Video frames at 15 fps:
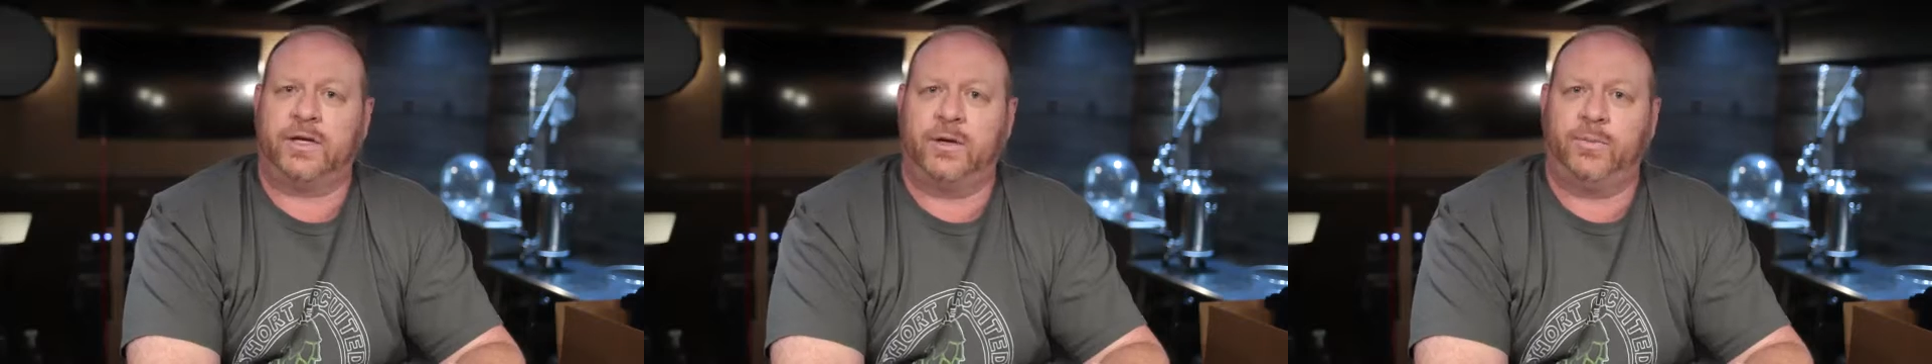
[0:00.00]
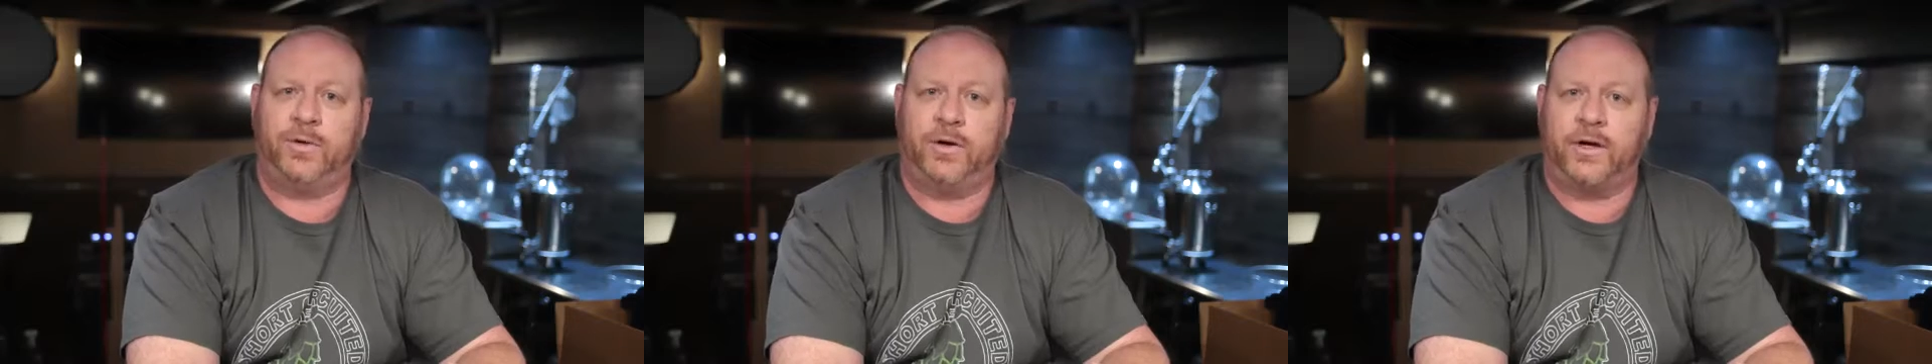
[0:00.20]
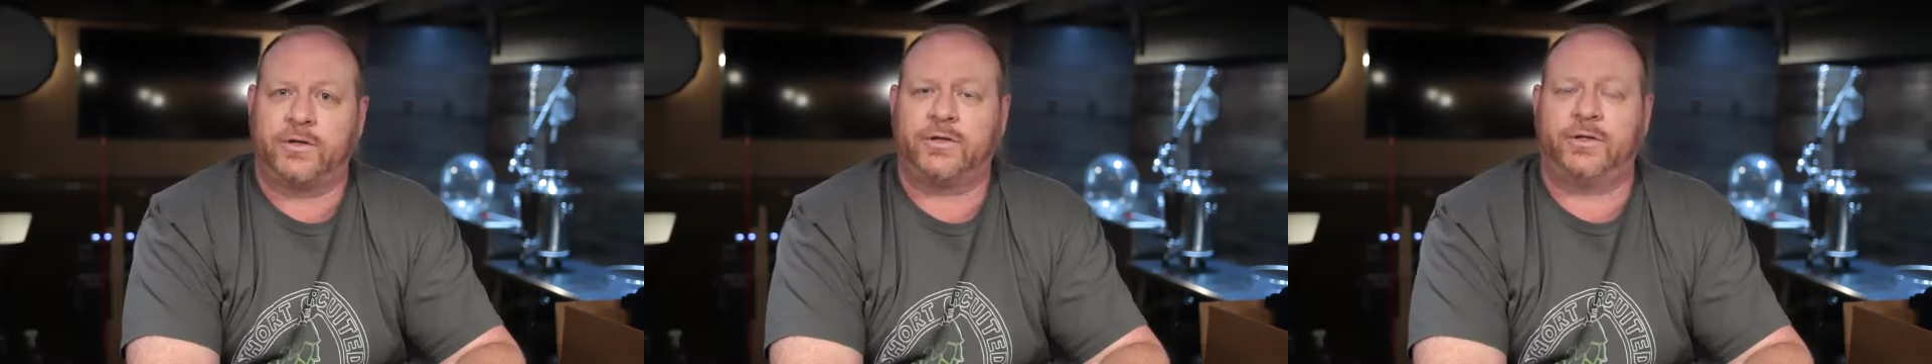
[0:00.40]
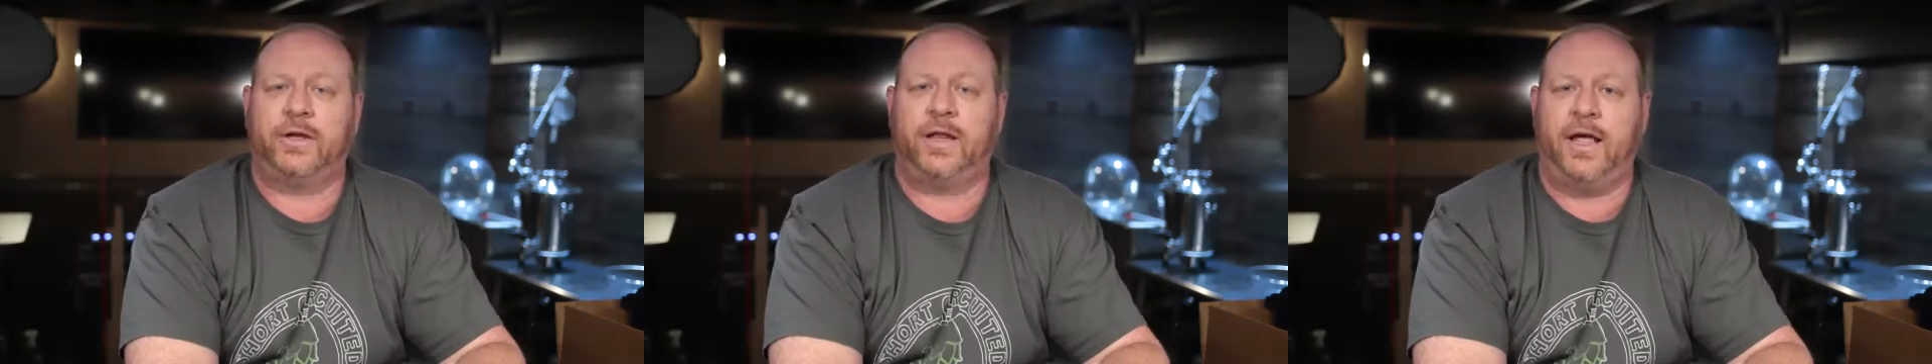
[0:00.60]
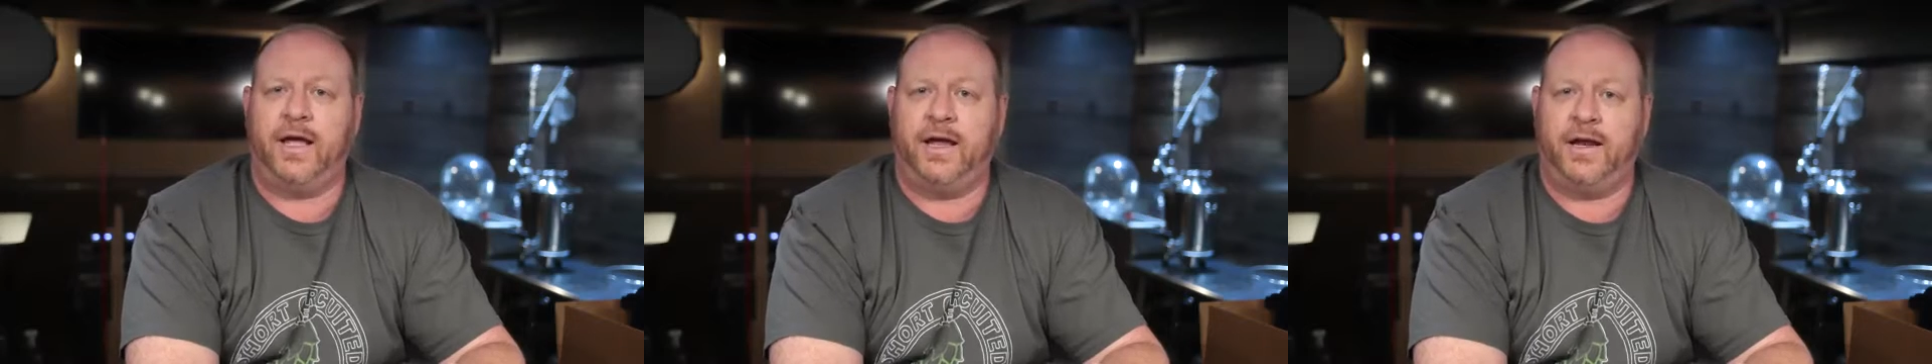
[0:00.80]
in a production
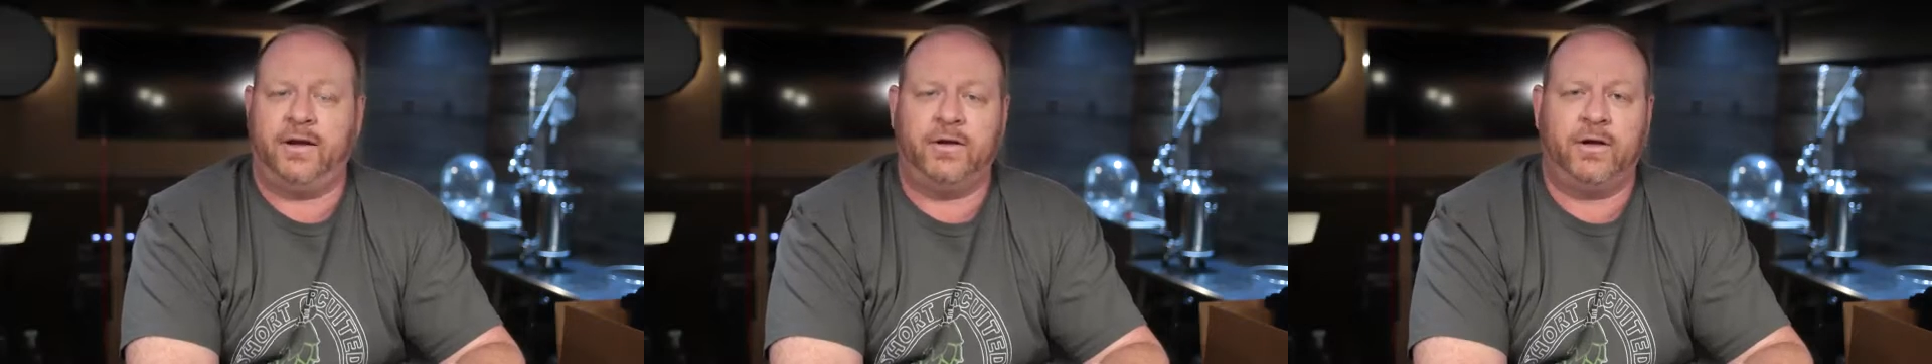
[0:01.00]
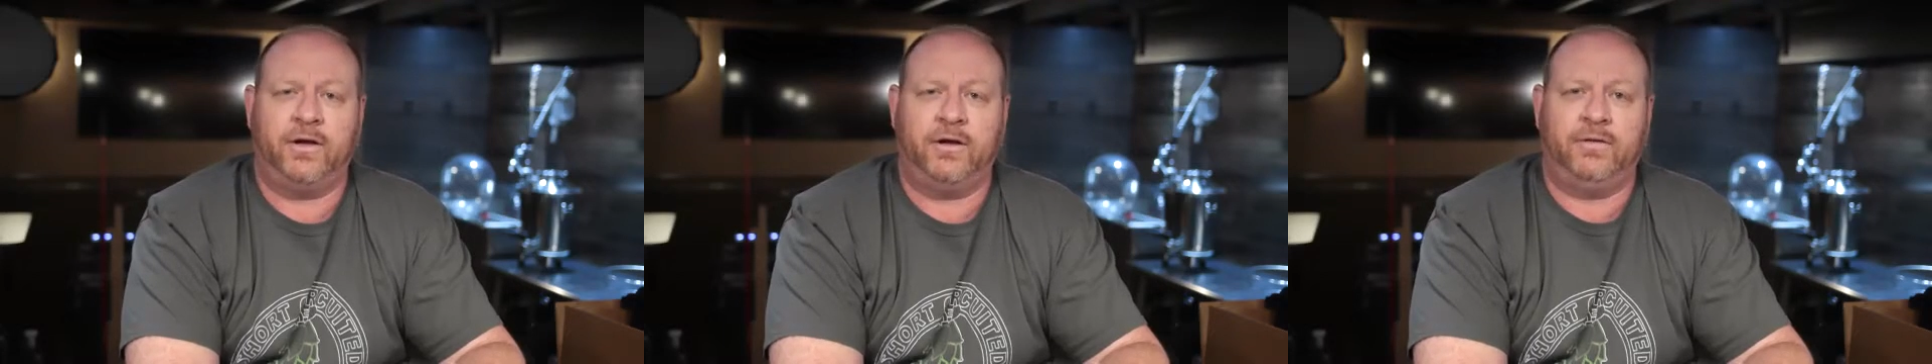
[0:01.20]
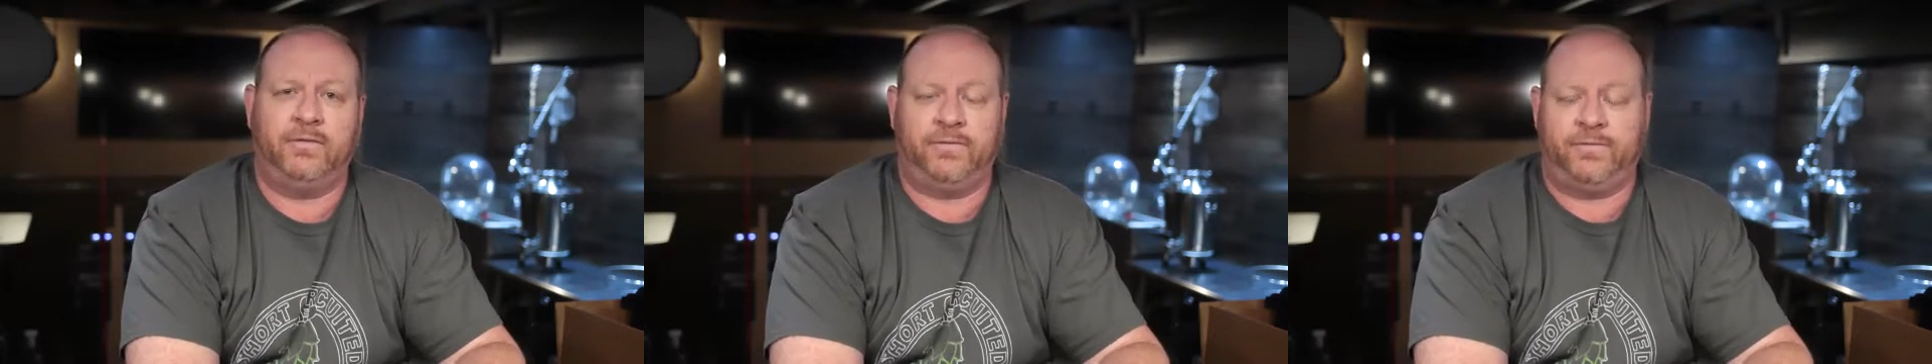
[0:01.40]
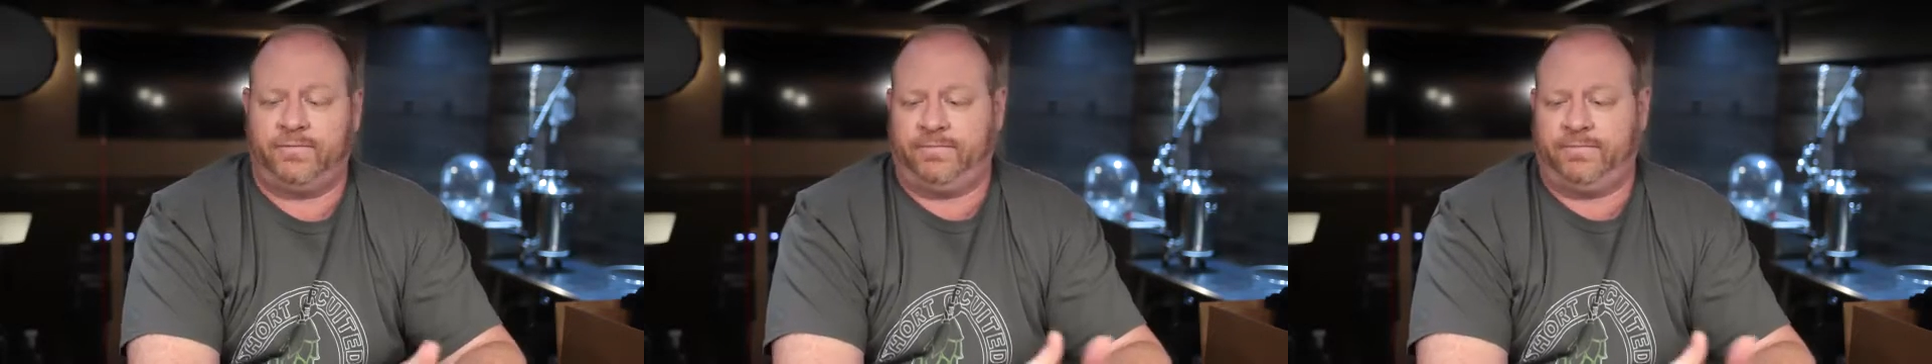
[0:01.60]
line of,